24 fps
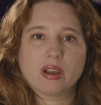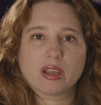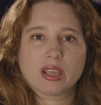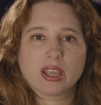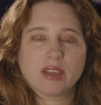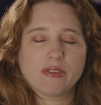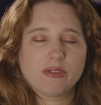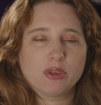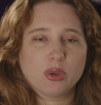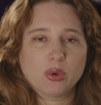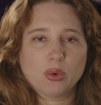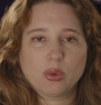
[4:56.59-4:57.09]

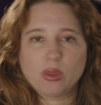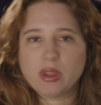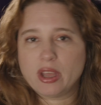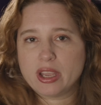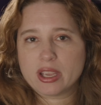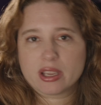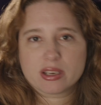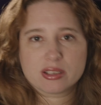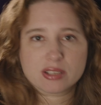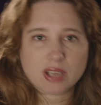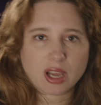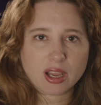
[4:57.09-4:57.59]
give you
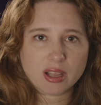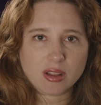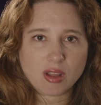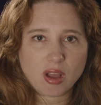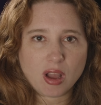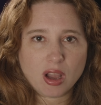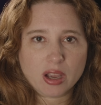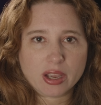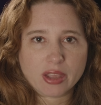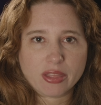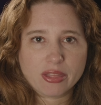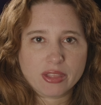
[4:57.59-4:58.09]
like
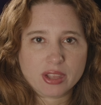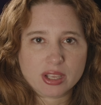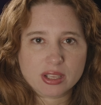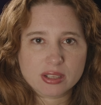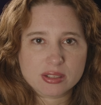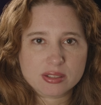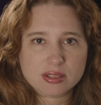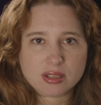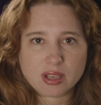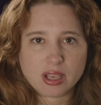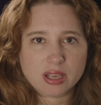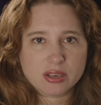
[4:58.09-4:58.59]
dialogue and
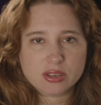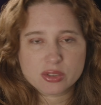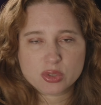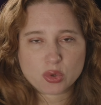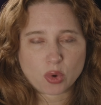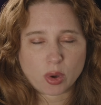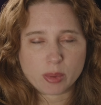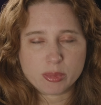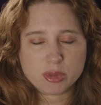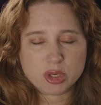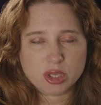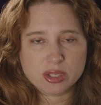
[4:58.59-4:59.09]
things and
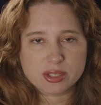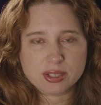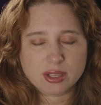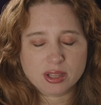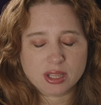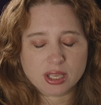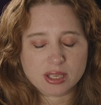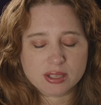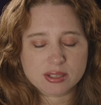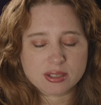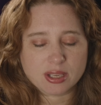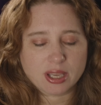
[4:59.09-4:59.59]
descriptions
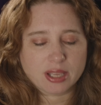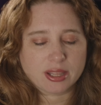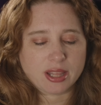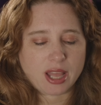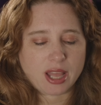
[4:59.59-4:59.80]
and things like